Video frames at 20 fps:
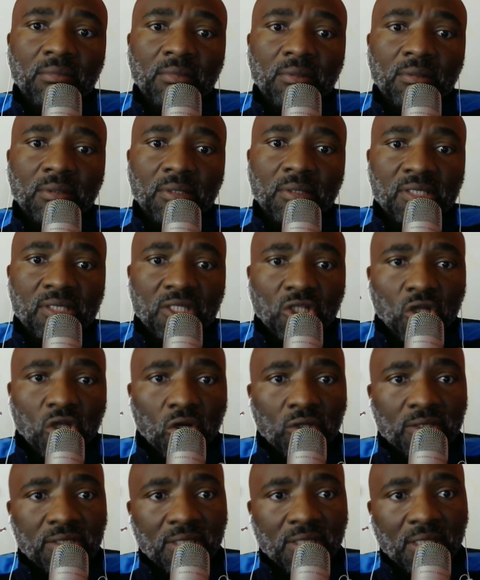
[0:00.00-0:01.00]

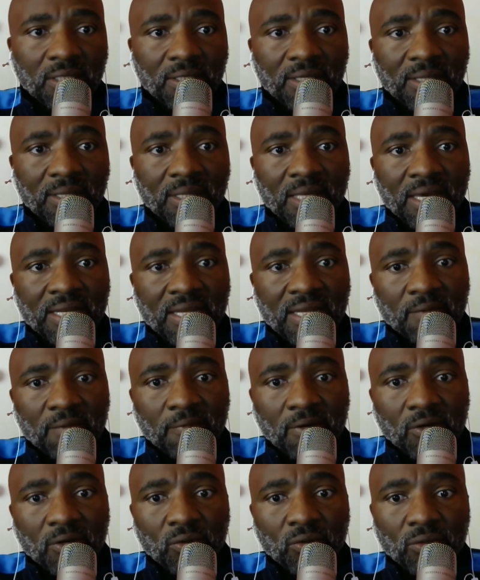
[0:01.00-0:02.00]
isiXhosa in their
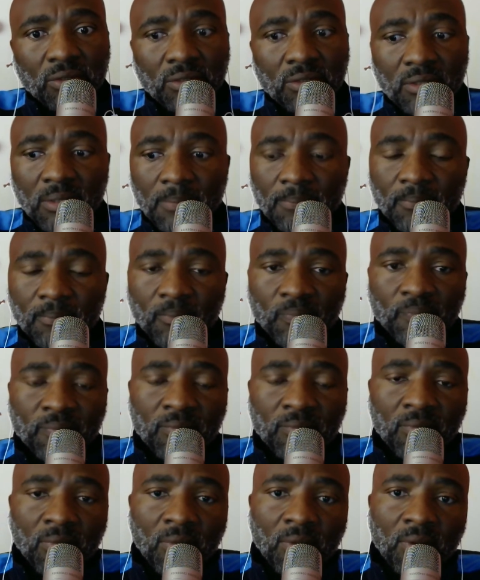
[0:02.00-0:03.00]
neighborhood.
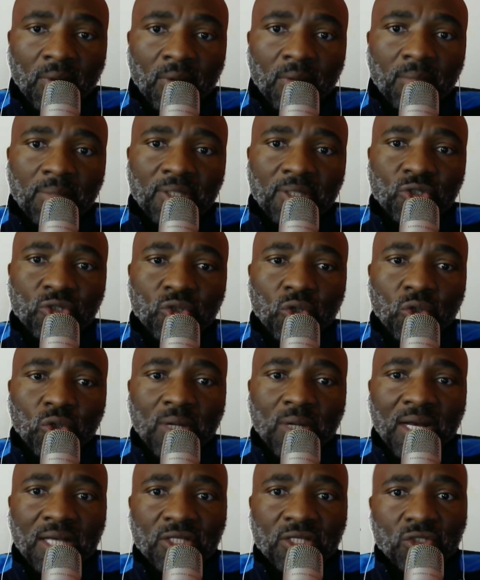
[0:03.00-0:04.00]
But you go to
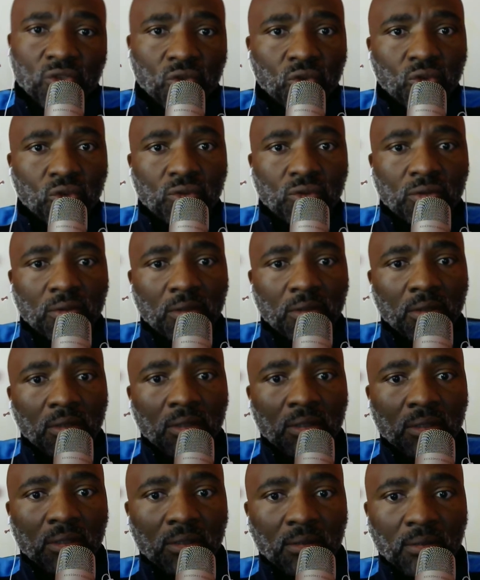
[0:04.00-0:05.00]
high school,
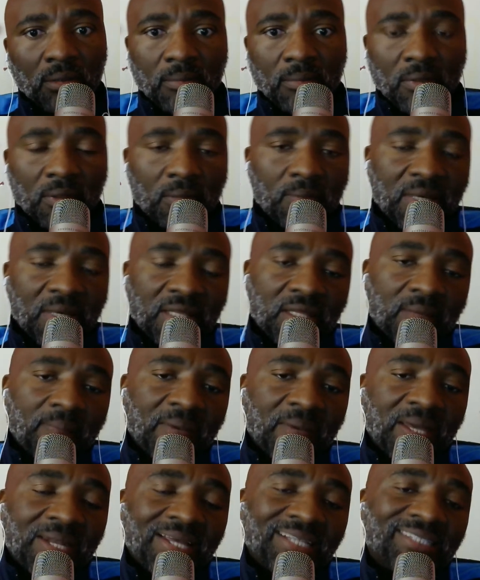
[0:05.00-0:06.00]

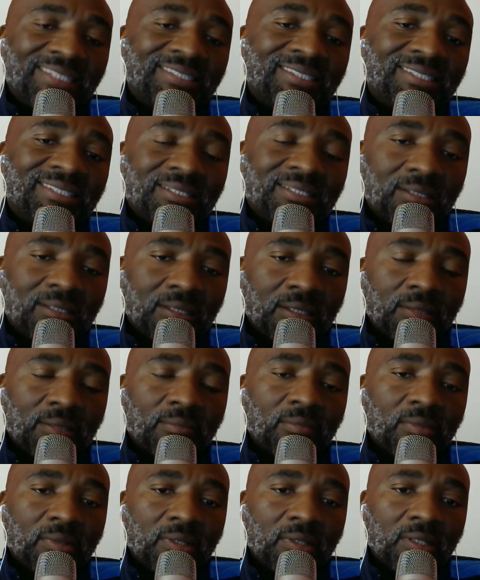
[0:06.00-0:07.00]
mathematics,
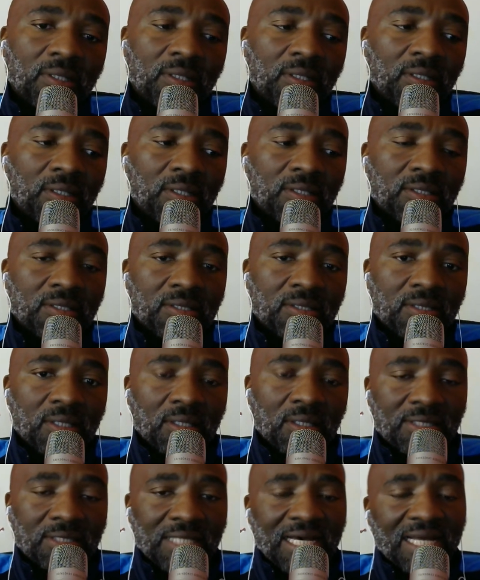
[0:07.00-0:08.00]
it's
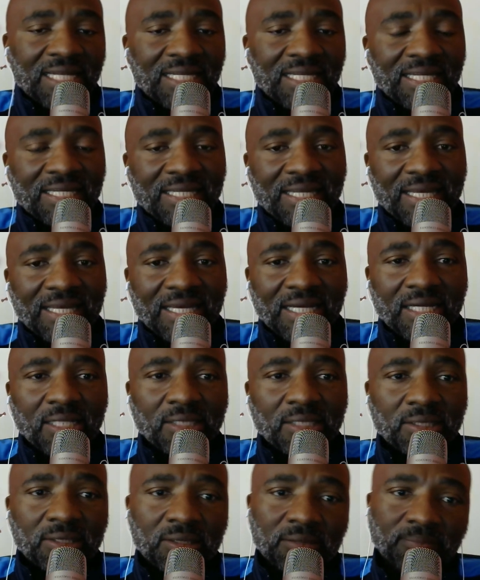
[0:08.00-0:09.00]
done in
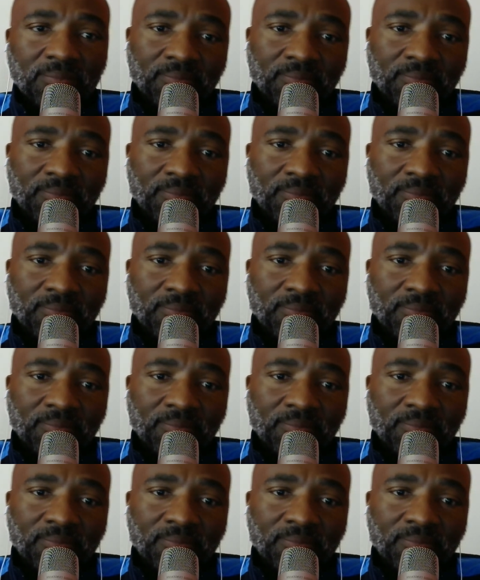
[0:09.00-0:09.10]
English.